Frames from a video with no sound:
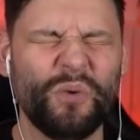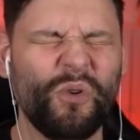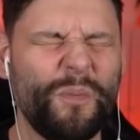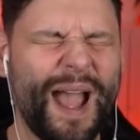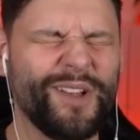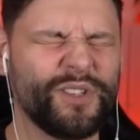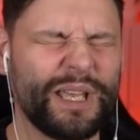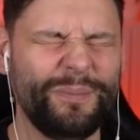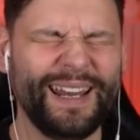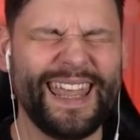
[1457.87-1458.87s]
We're about to
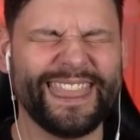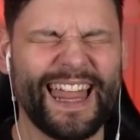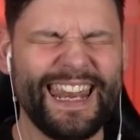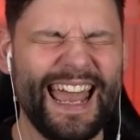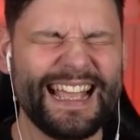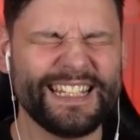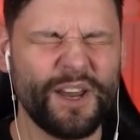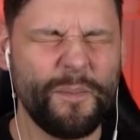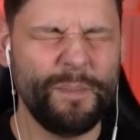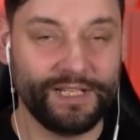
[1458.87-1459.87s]
complete the last
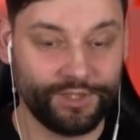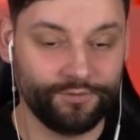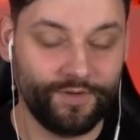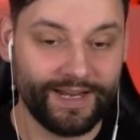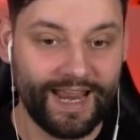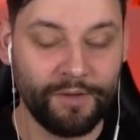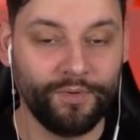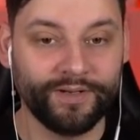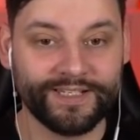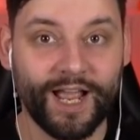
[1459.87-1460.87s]
mission right now,
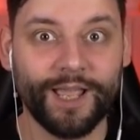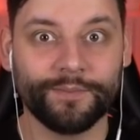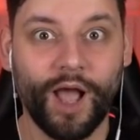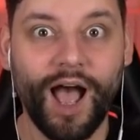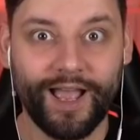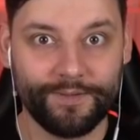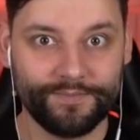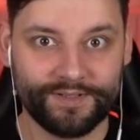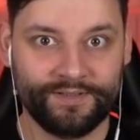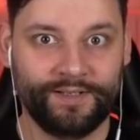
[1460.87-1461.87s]
boys. I am
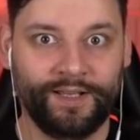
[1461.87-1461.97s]
hyped.